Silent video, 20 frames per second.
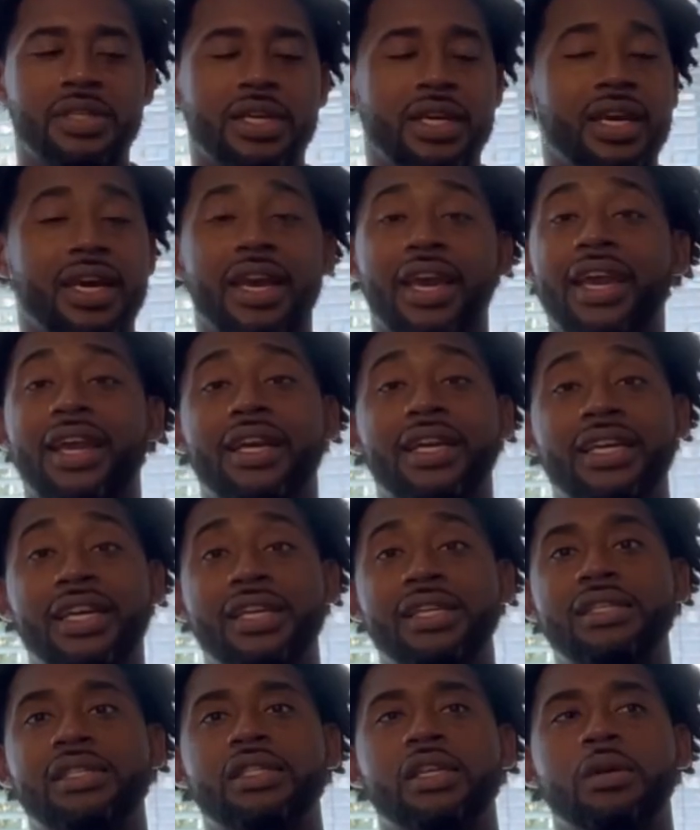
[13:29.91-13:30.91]
and get
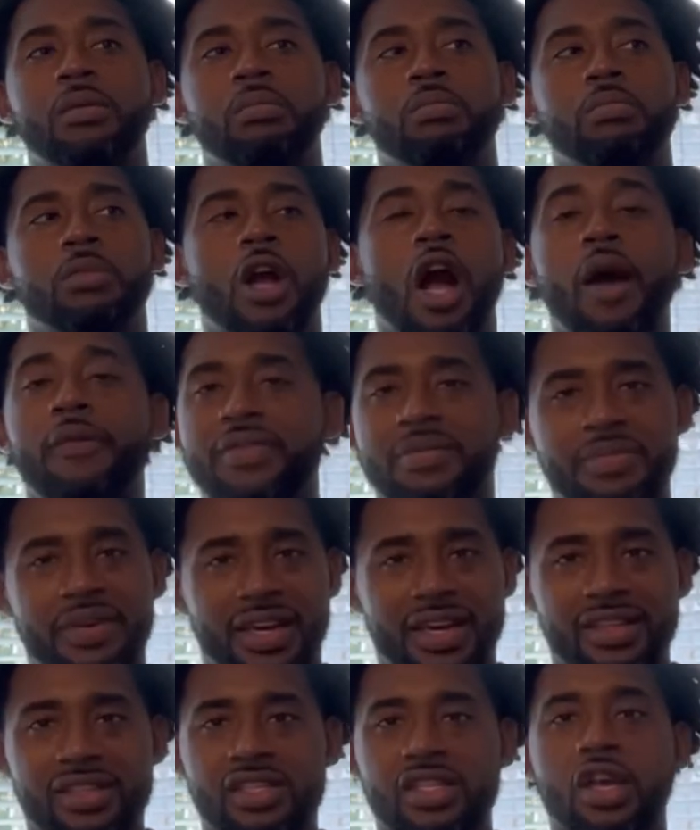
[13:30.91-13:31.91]
some coffee
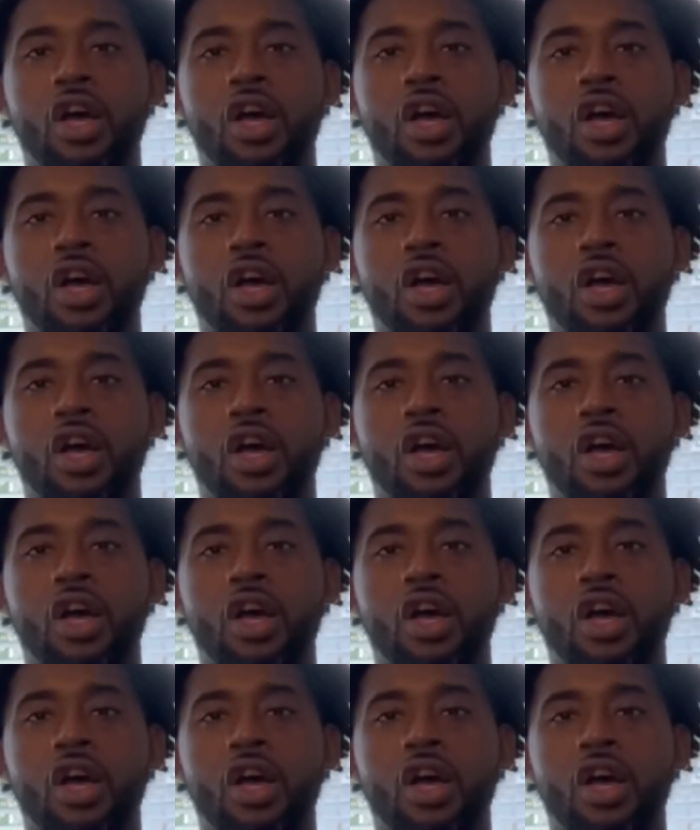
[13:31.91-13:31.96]
beans.